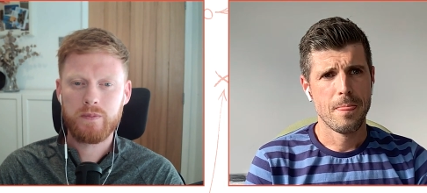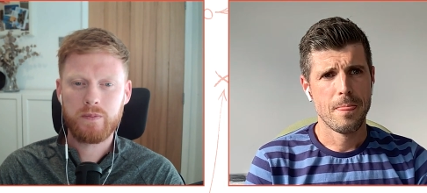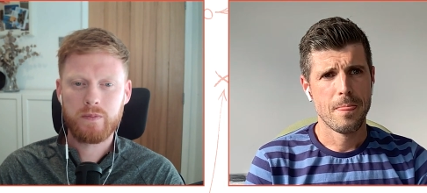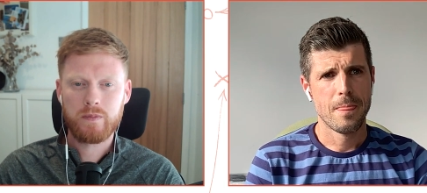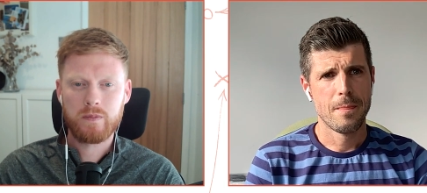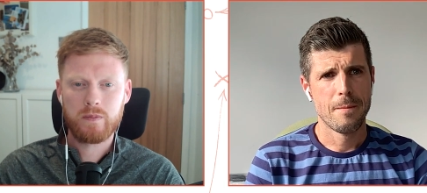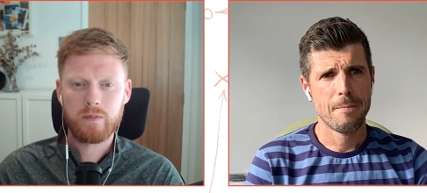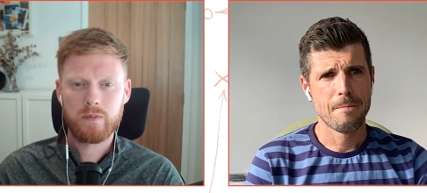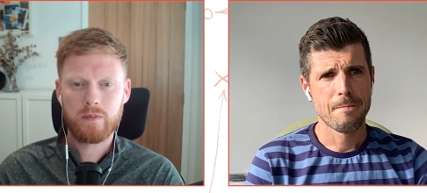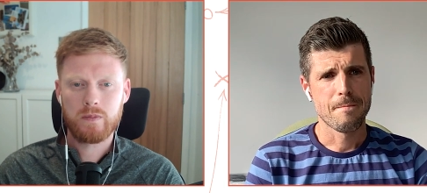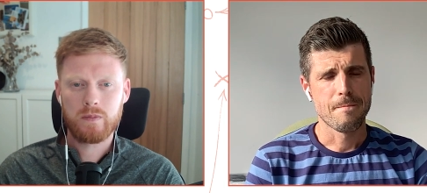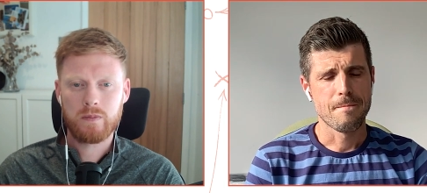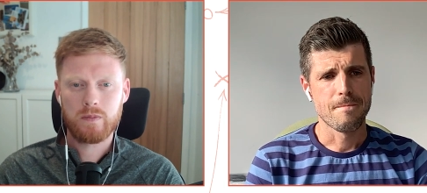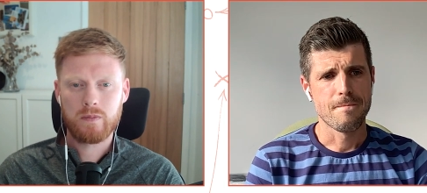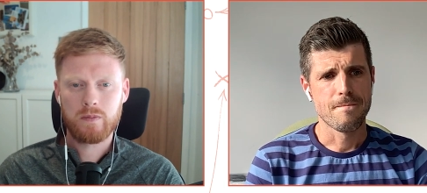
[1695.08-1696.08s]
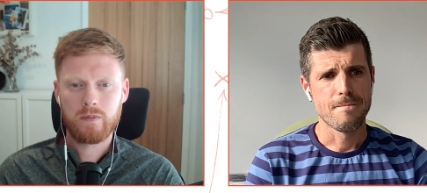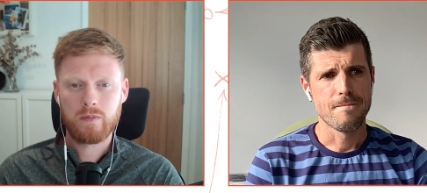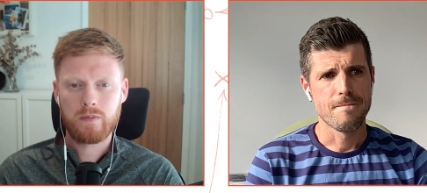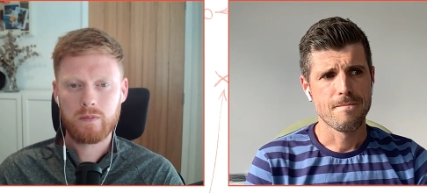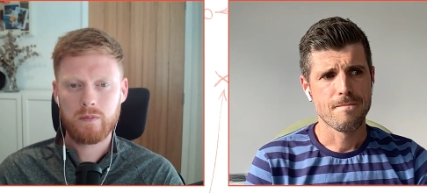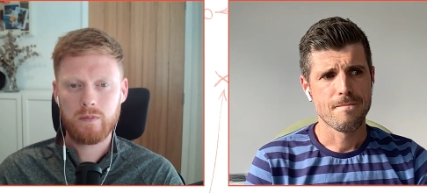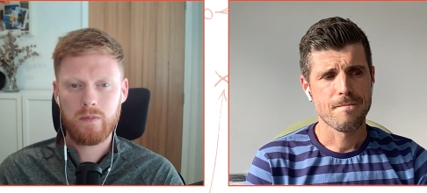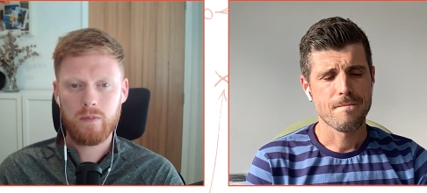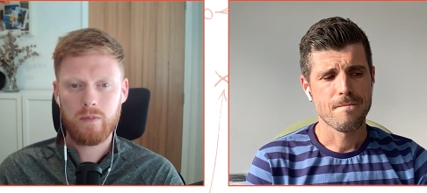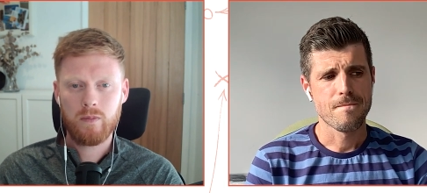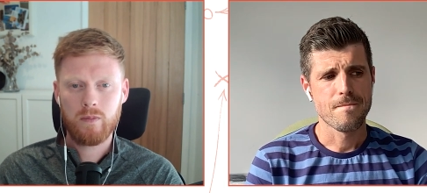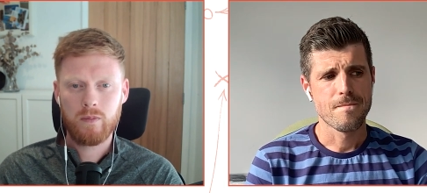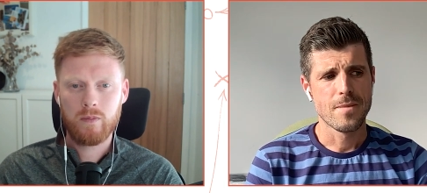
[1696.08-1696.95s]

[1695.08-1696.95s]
Nothing is said.